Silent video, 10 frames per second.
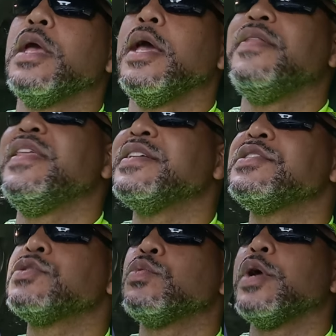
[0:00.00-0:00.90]
And this
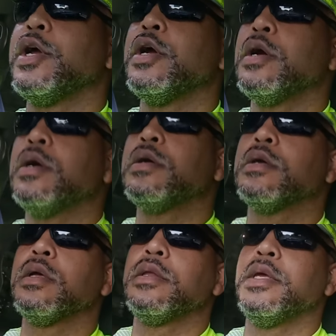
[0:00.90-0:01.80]
is where
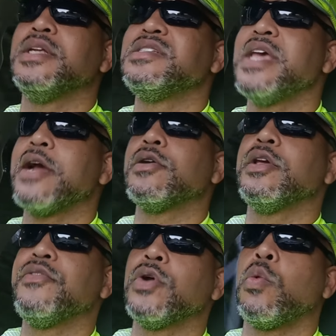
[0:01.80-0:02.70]
the integrity
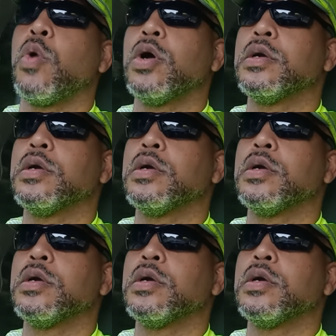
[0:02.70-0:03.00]
of your work